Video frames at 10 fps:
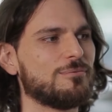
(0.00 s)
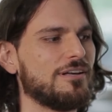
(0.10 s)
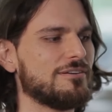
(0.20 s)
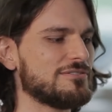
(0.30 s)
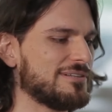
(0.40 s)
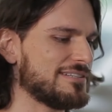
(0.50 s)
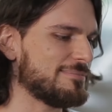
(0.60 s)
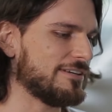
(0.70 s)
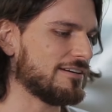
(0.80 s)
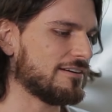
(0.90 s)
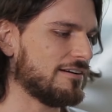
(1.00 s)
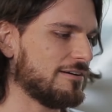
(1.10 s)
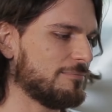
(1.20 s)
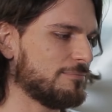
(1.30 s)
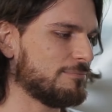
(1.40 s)
What else does speak?
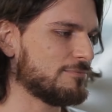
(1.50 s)
Um,